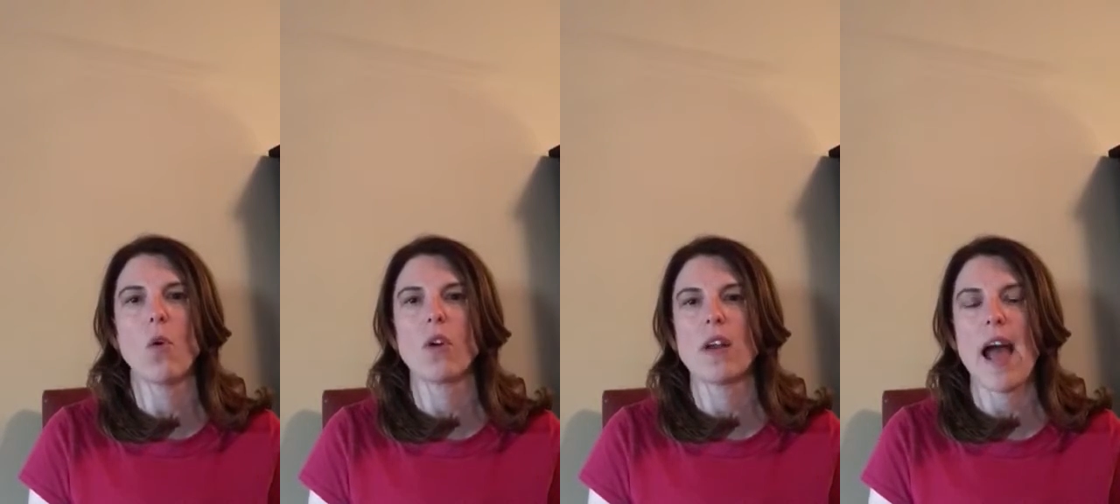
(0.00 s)

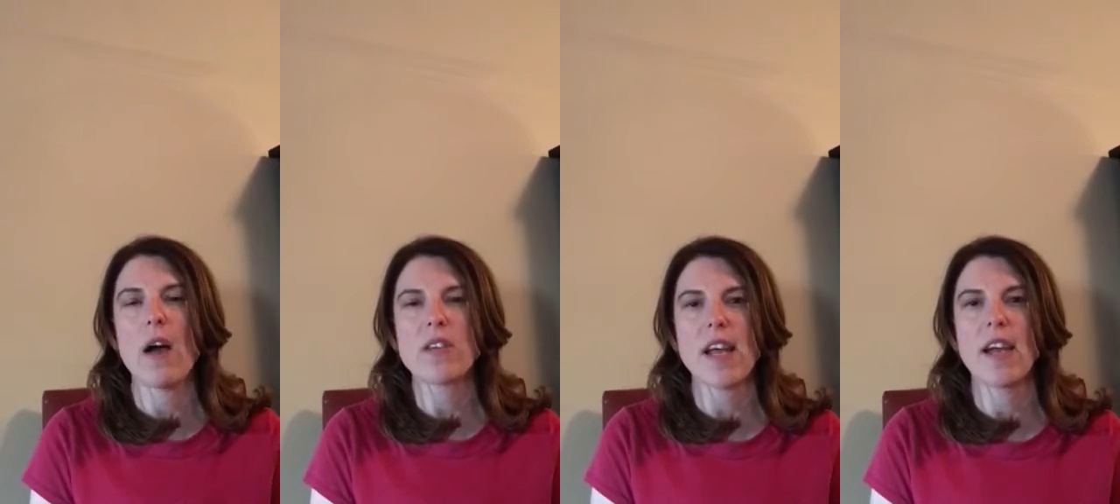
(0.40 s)
or
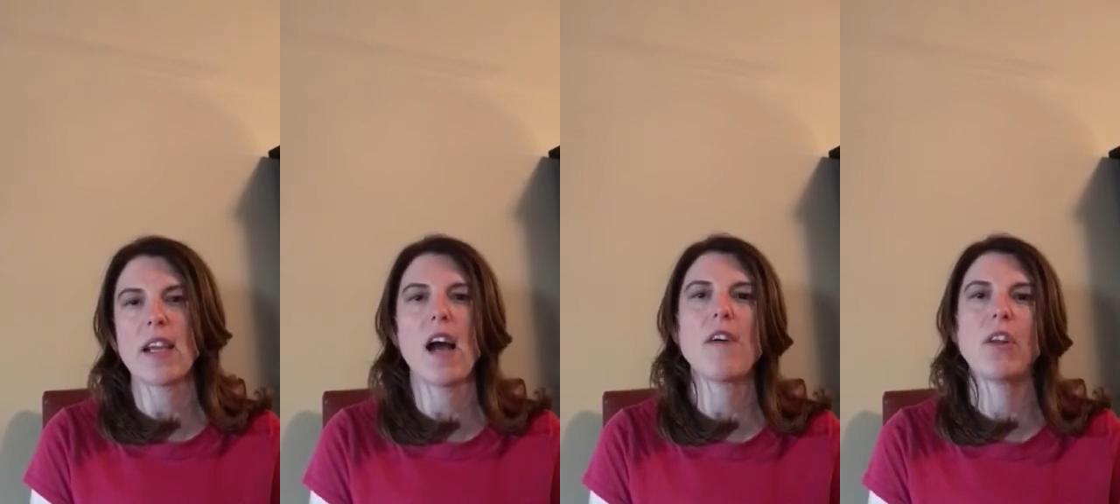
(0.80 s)

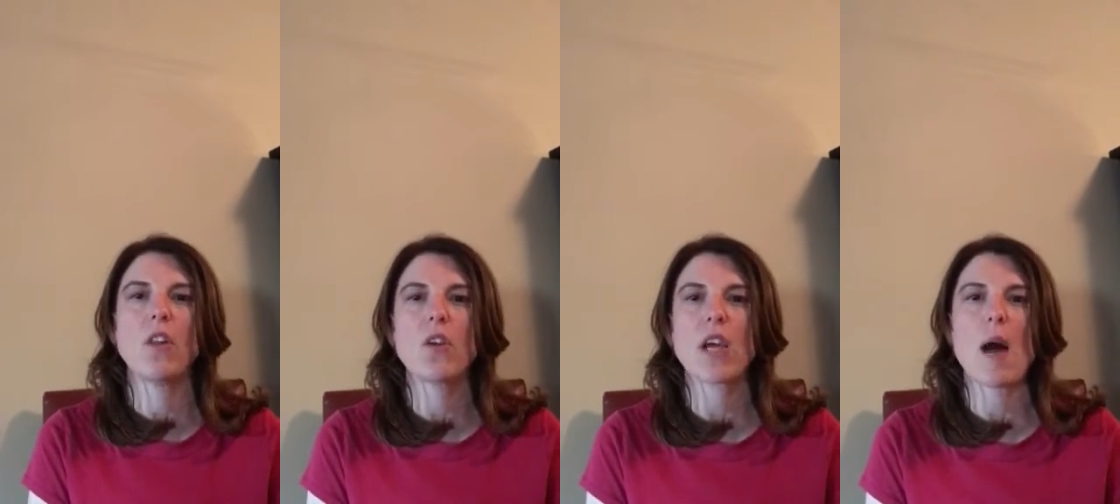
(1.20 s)
house.gov
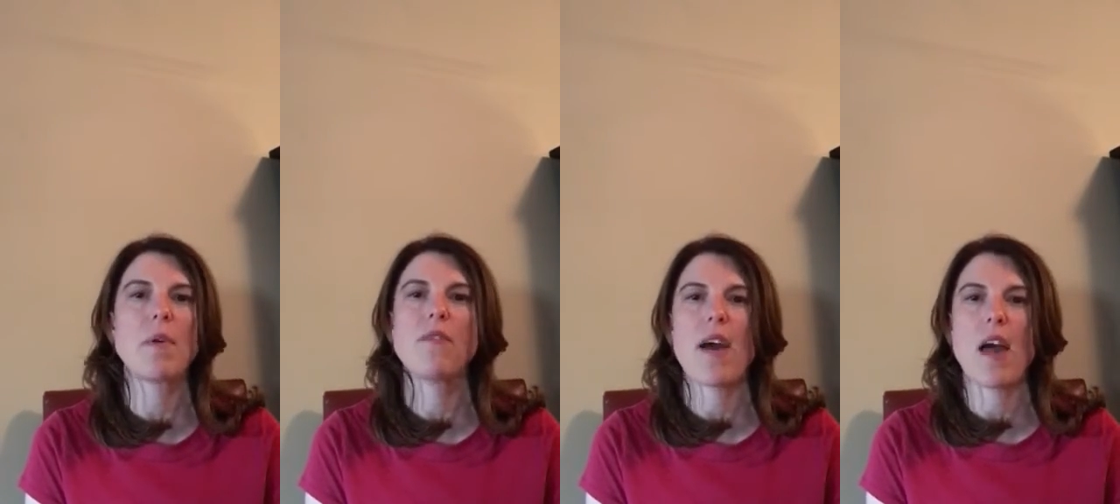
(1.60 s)
and look up
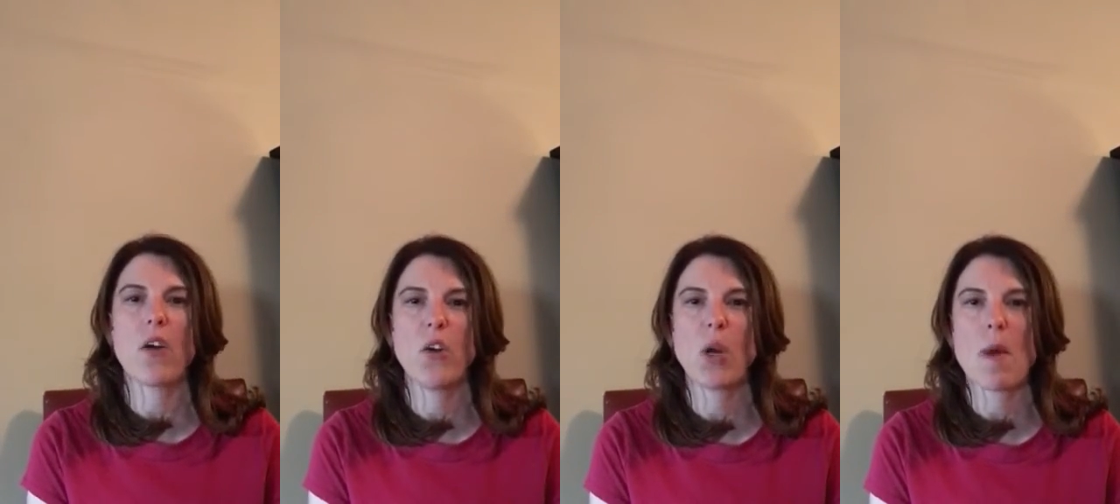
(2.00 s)
and find
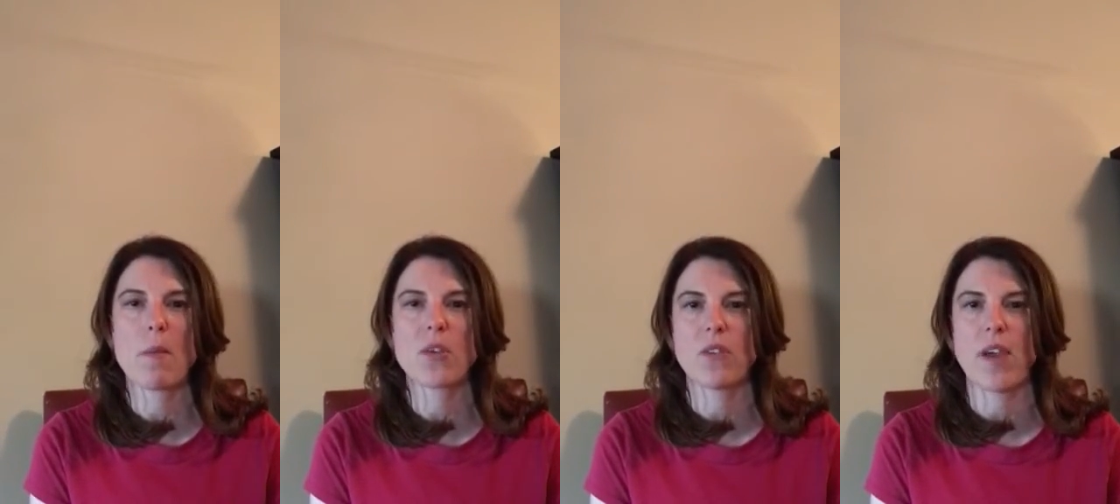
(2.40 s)
out who your
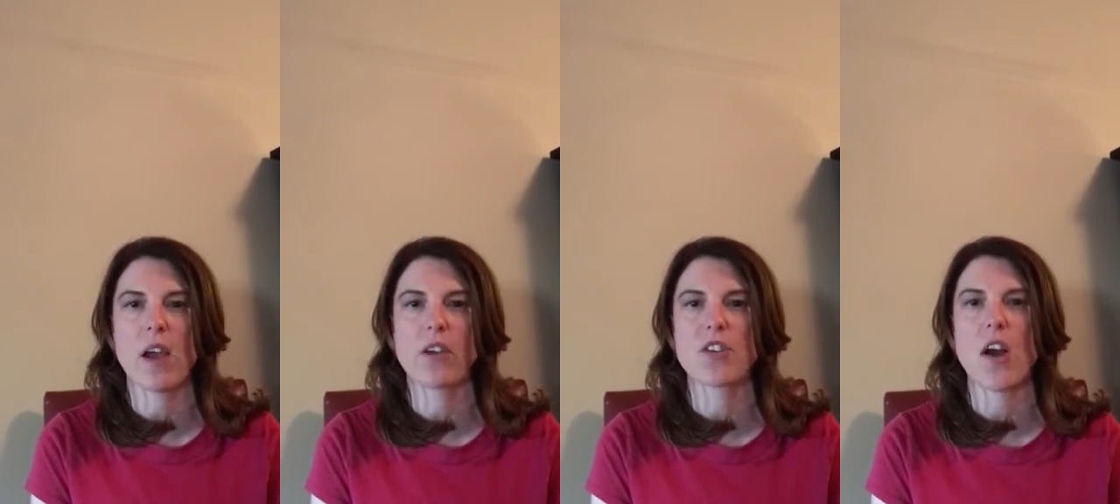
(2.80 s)
members of
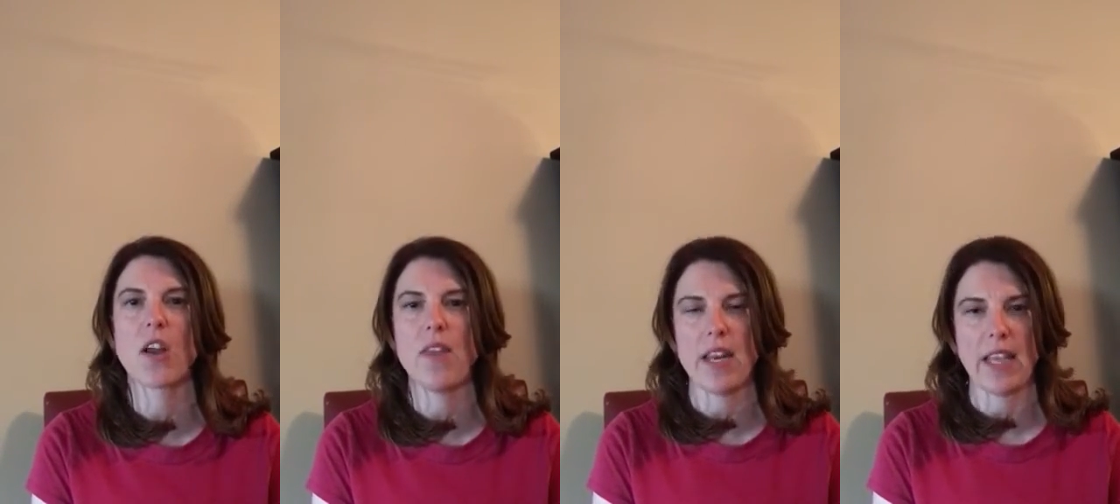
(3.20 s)
Congress are
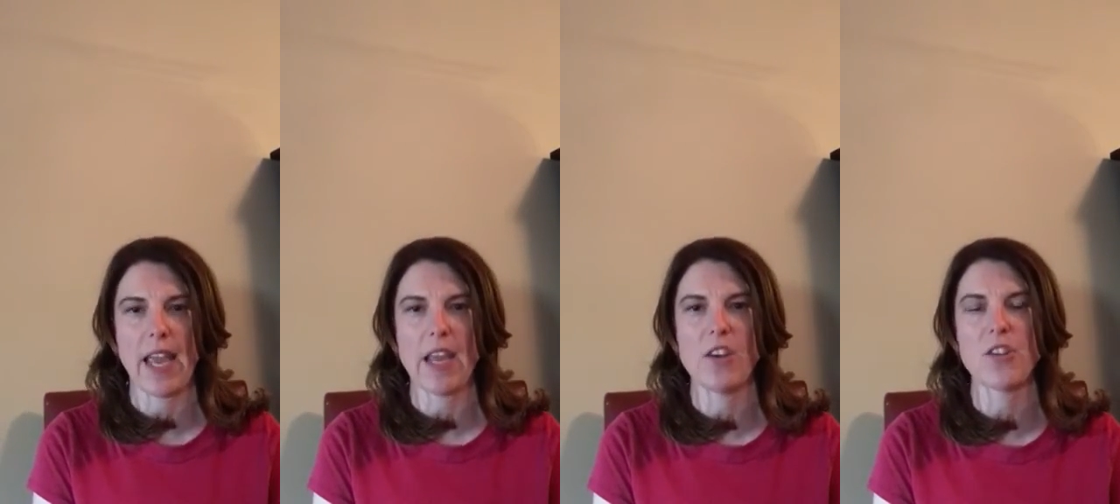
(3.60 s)
and then
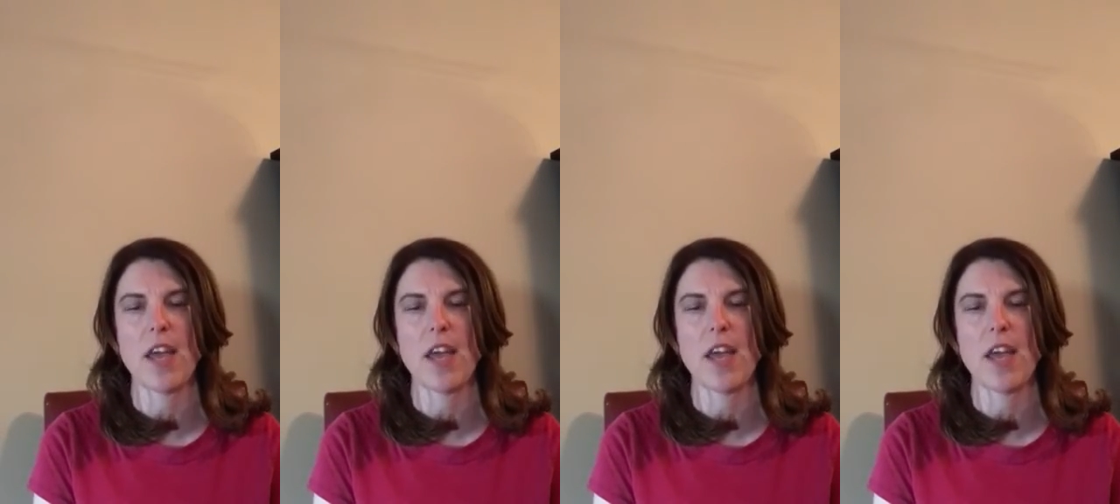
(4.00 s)
engage.